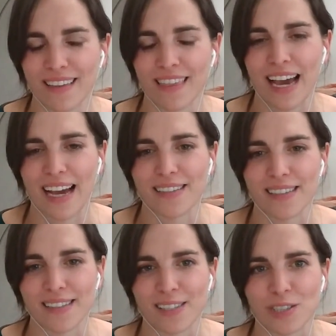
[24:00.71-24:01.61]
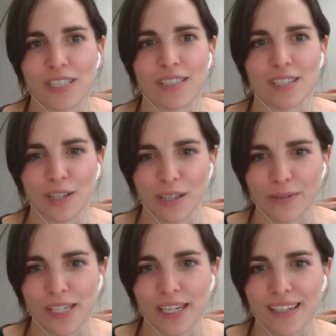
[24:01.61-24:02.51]
that decision to
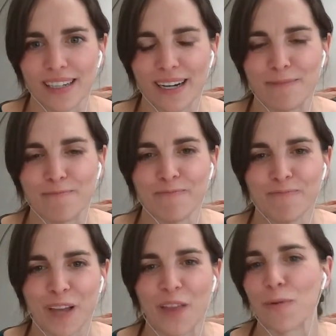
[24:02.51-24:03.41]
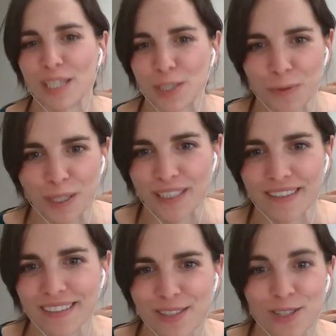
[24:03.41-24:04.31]
close it. Otherwise you wouldn't
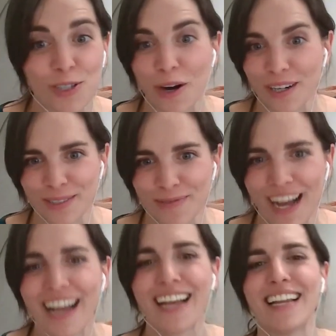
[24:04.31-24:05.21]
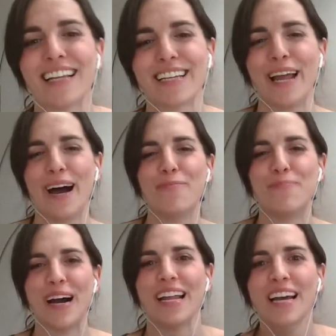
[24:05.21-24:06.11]
start, right?
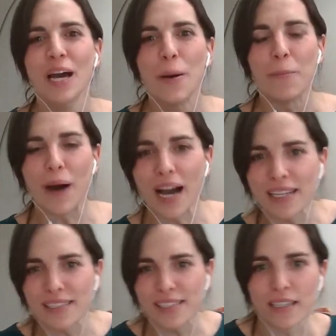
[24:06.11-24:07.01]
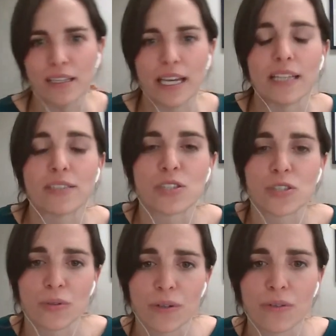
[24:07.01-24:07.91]
But it's
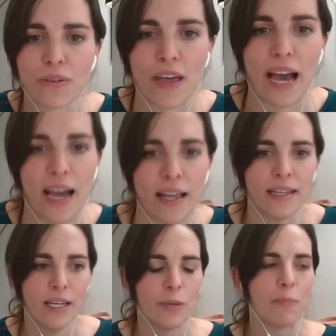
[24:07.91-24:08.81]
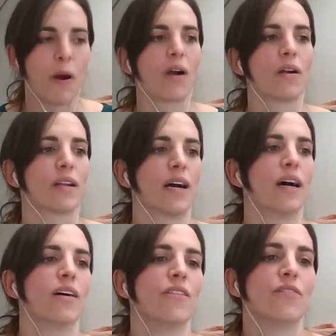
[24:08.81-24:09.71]
true that part
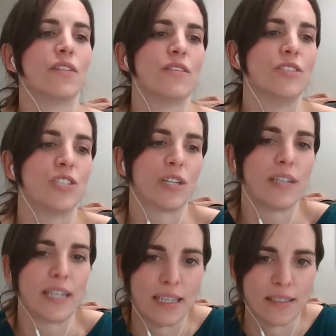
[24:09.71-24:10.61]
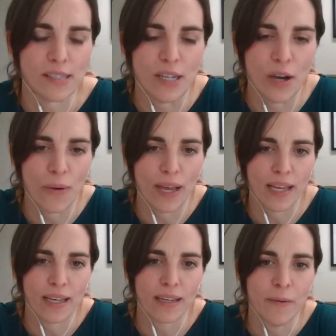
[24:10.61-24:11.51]
of the journey is
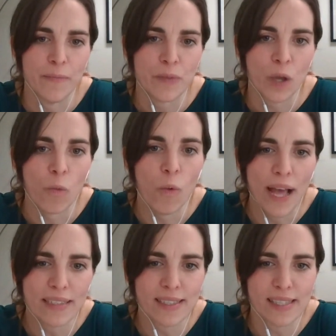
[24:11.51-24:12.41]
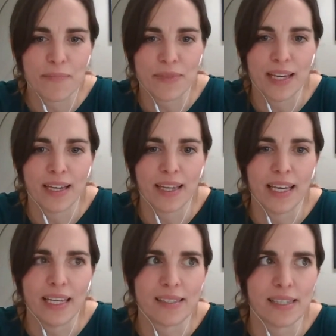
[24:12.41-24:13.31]
knowing when something
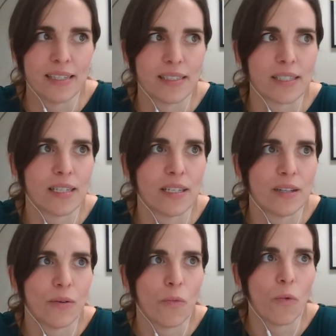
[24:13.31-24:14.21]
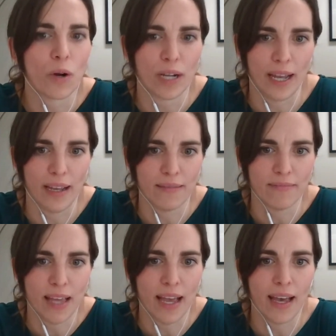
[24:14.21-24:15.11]
isn't working
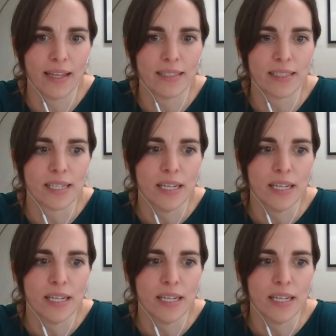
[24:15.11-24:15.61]
and